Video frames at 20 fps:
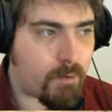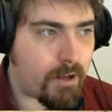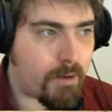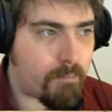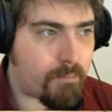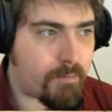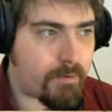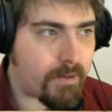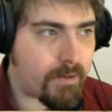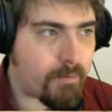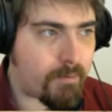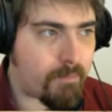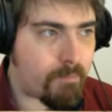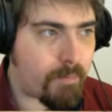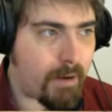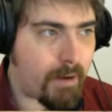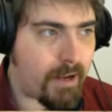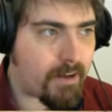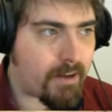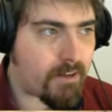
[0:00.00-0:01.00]
we're
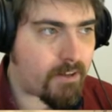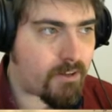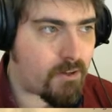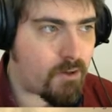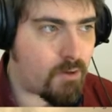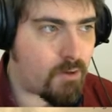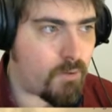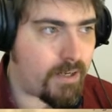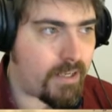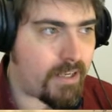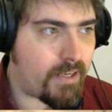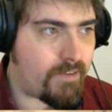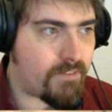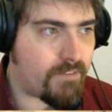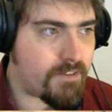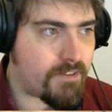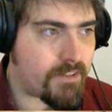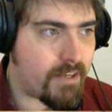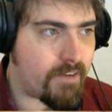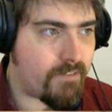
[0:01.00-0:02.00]
back to
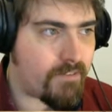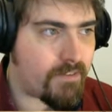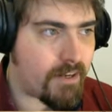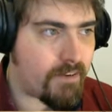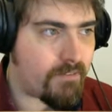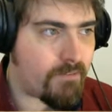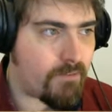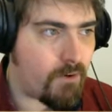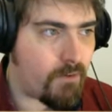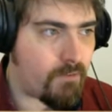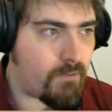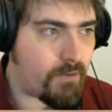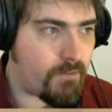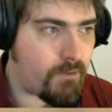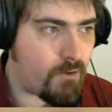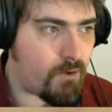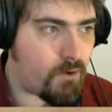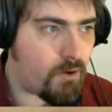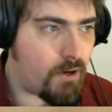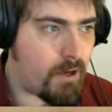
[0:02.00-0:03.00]
even Stevens at four v
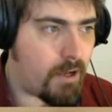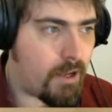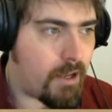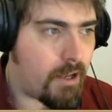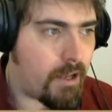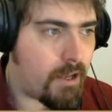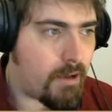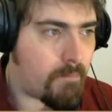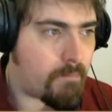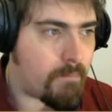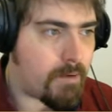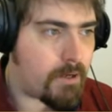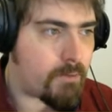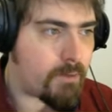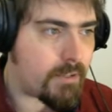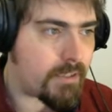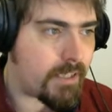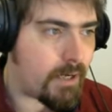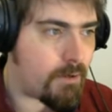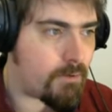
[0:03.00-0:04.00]
four.
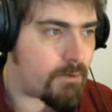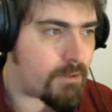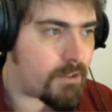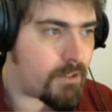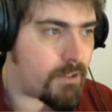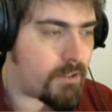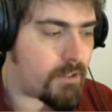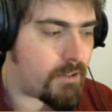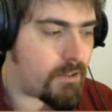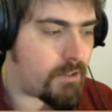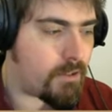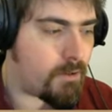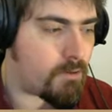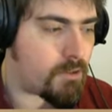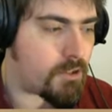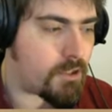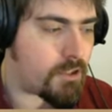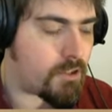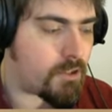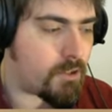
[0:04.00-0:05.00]
Meanwhile, how's
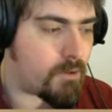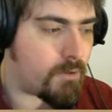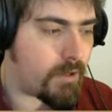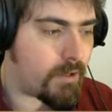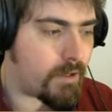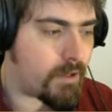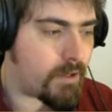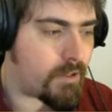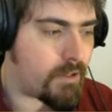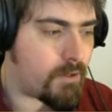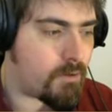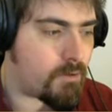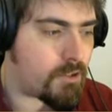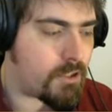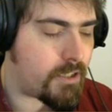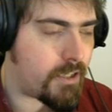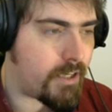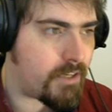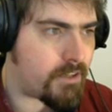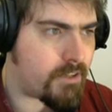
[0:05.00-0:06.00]
Yojih doing?
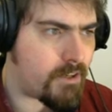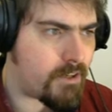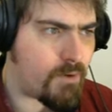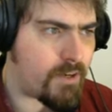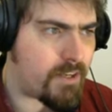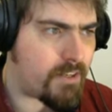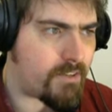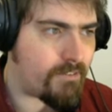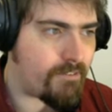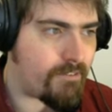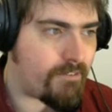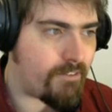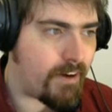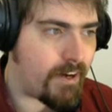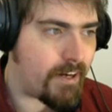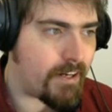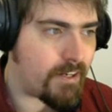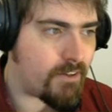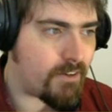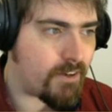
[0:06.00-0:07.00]
Yojih is, oh, he's
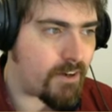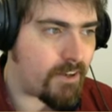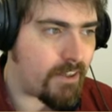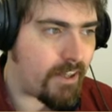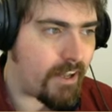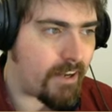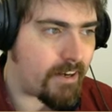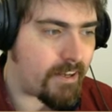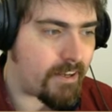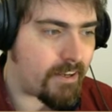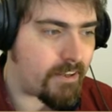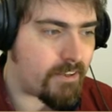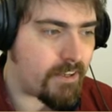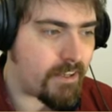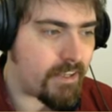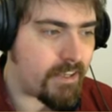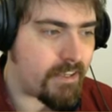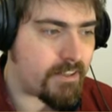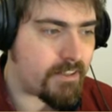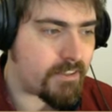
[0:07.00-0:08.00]
fine. Look at that. He can
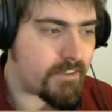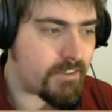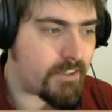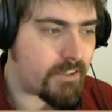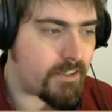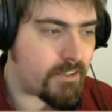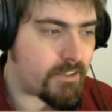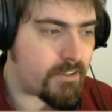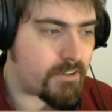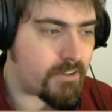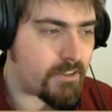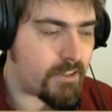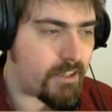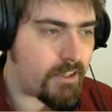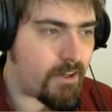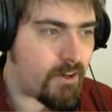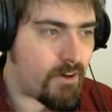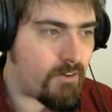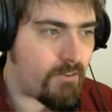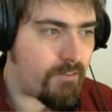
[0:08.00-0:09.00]
easily
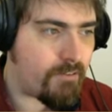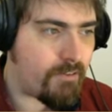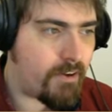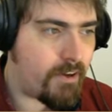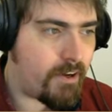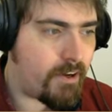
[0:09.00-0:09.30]
see off